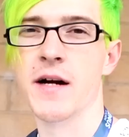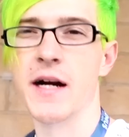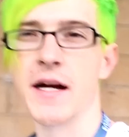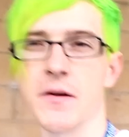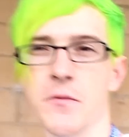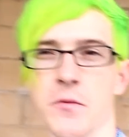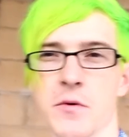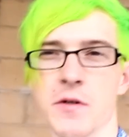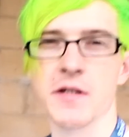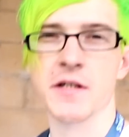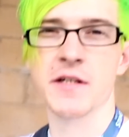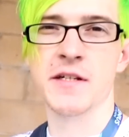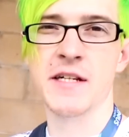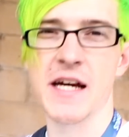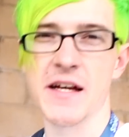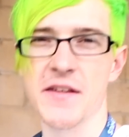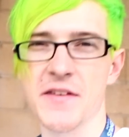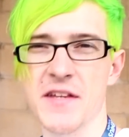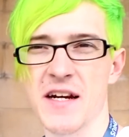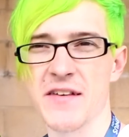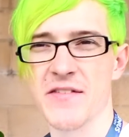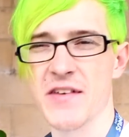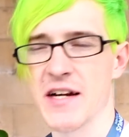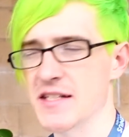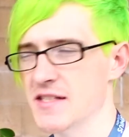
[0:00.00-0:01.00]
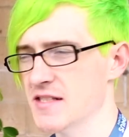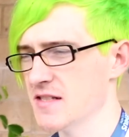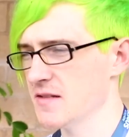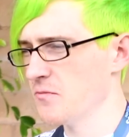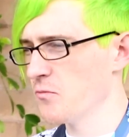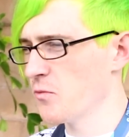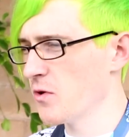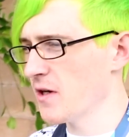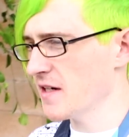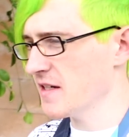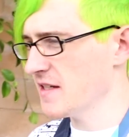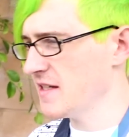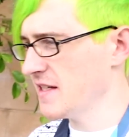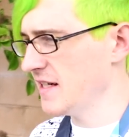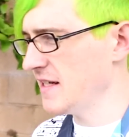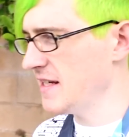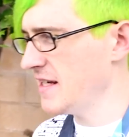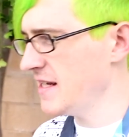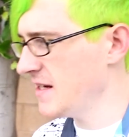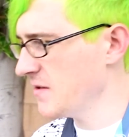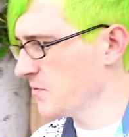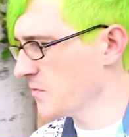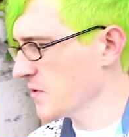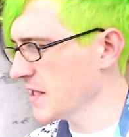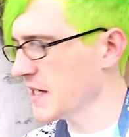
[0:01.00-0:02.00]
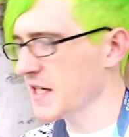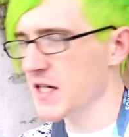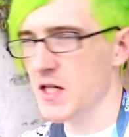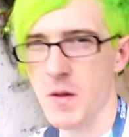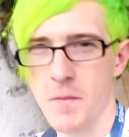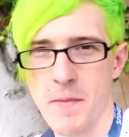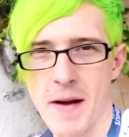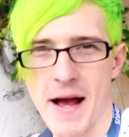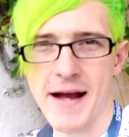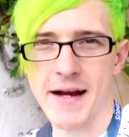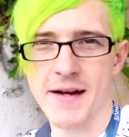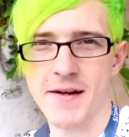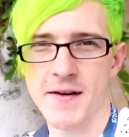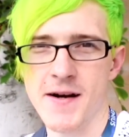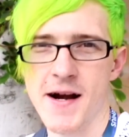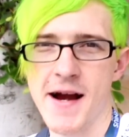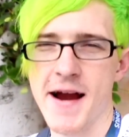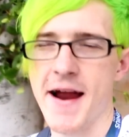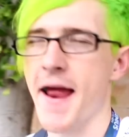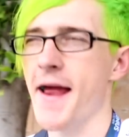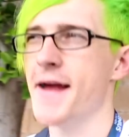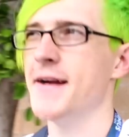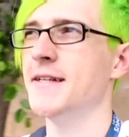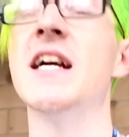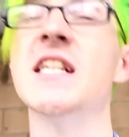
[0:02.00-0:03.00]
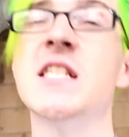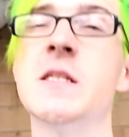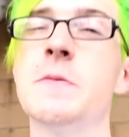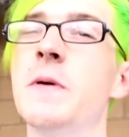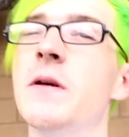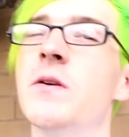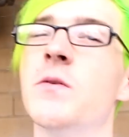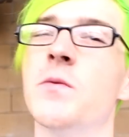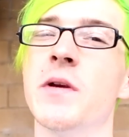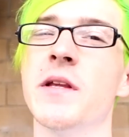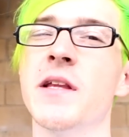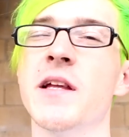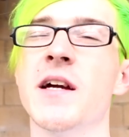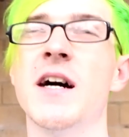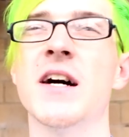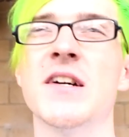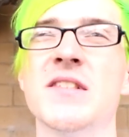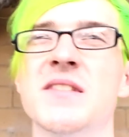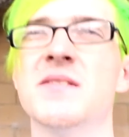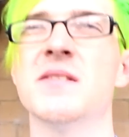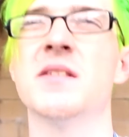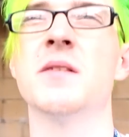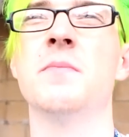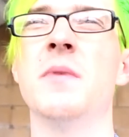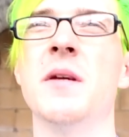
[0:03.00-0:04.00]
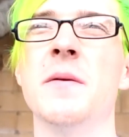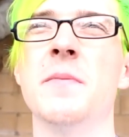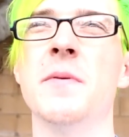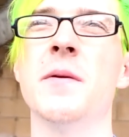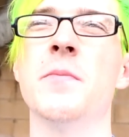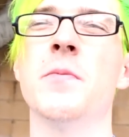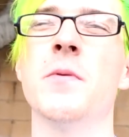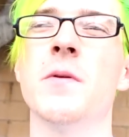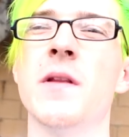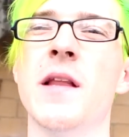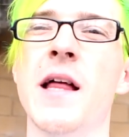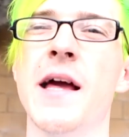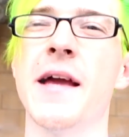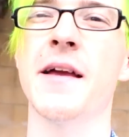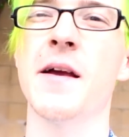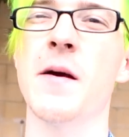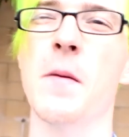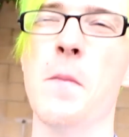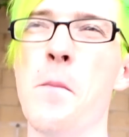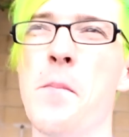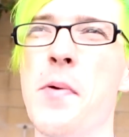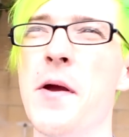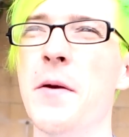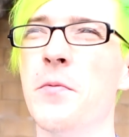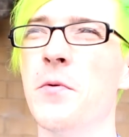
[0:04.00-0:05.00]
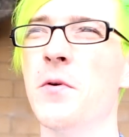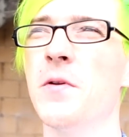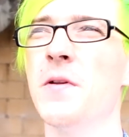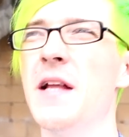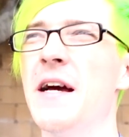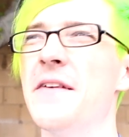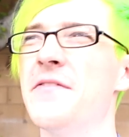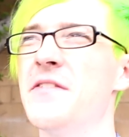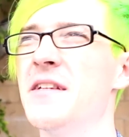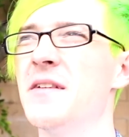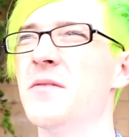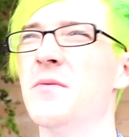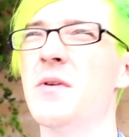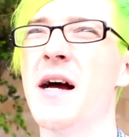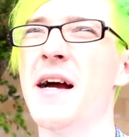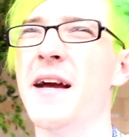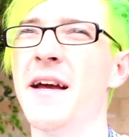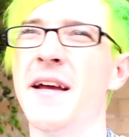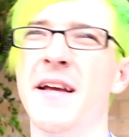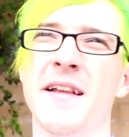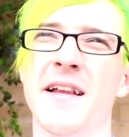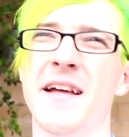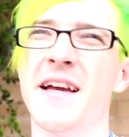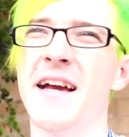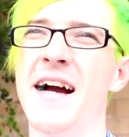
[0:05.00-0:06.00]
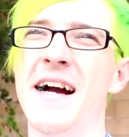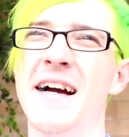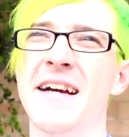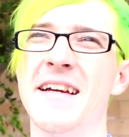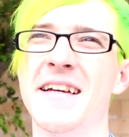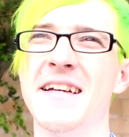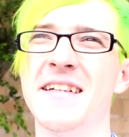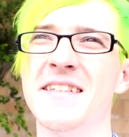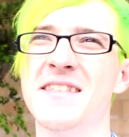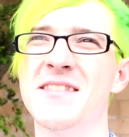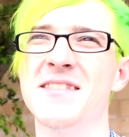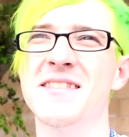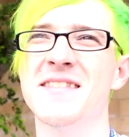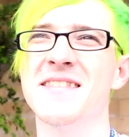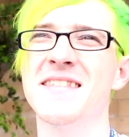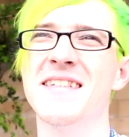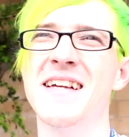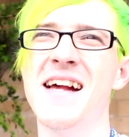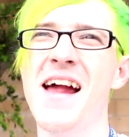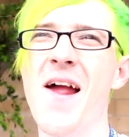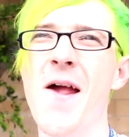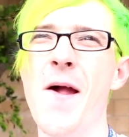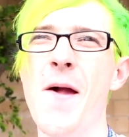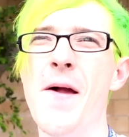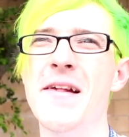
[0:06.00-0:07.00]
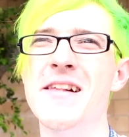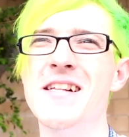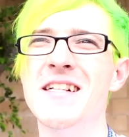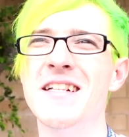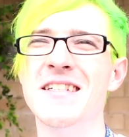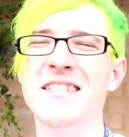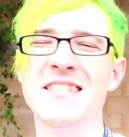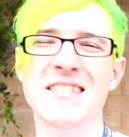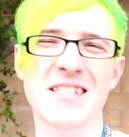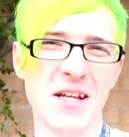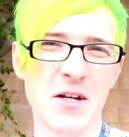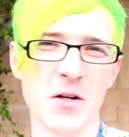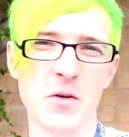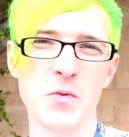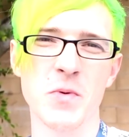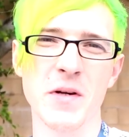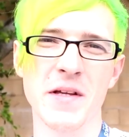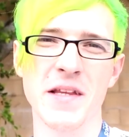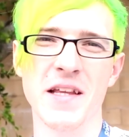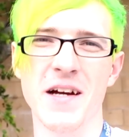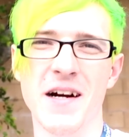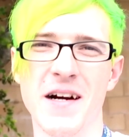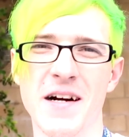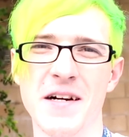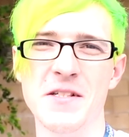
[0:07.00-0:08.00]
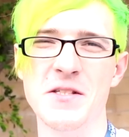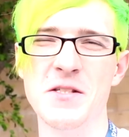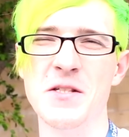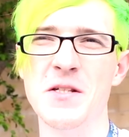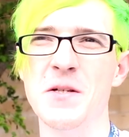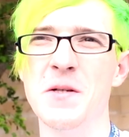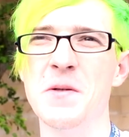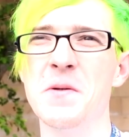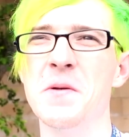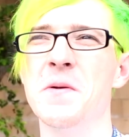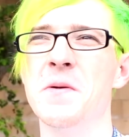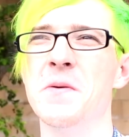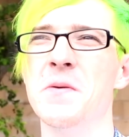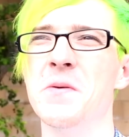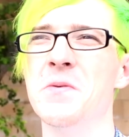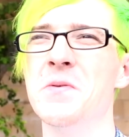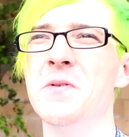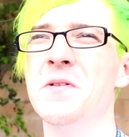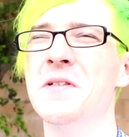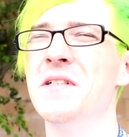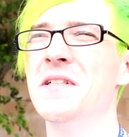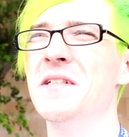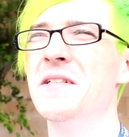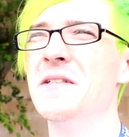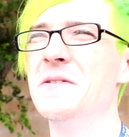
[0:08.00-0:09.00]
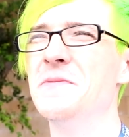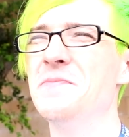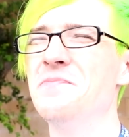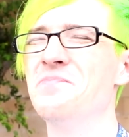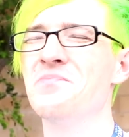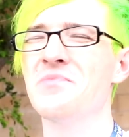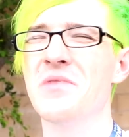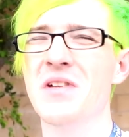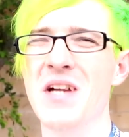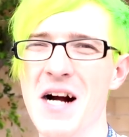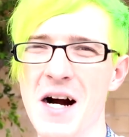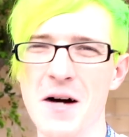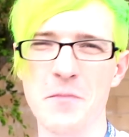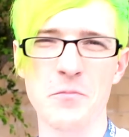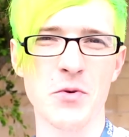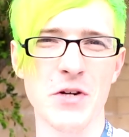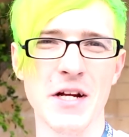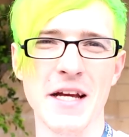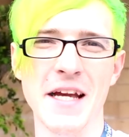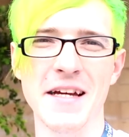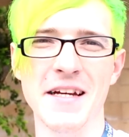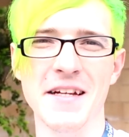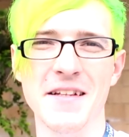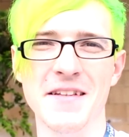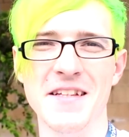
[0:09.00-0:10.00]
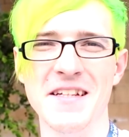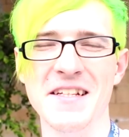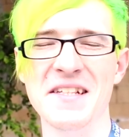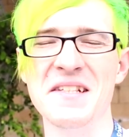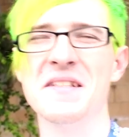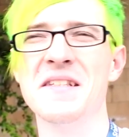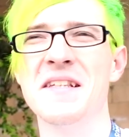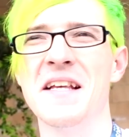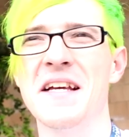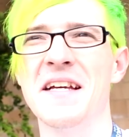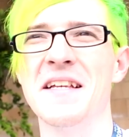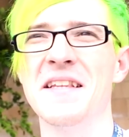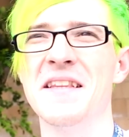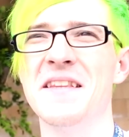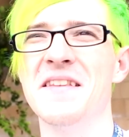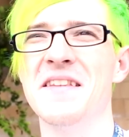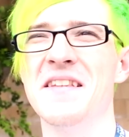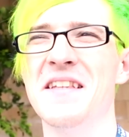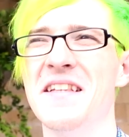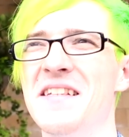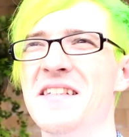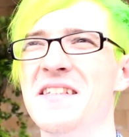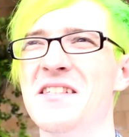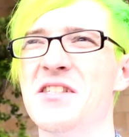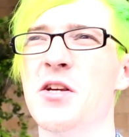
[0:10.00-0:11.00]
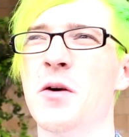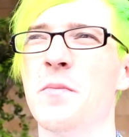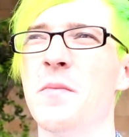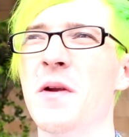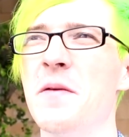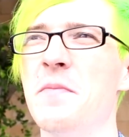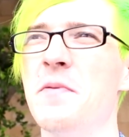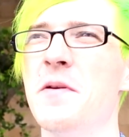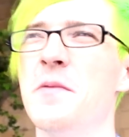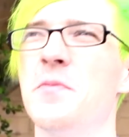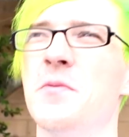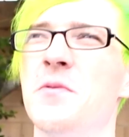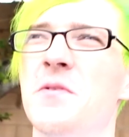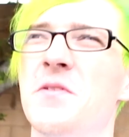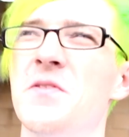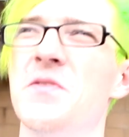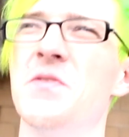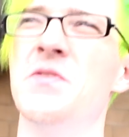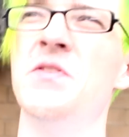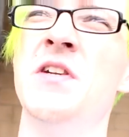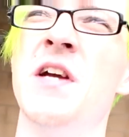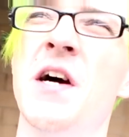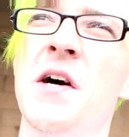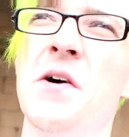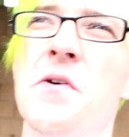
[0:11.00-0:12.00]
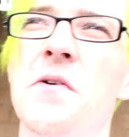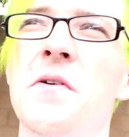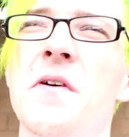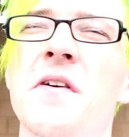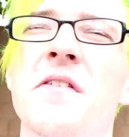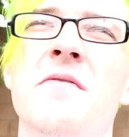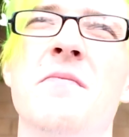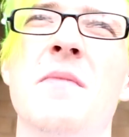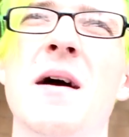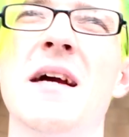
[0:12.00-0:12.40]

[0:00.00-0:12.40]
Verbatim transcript: All right, well now that I've got some work done, we're gonna go back, all right? It's been really awesome to meet people, like people left and right. Like it's still really hard to comprehend that so many people know of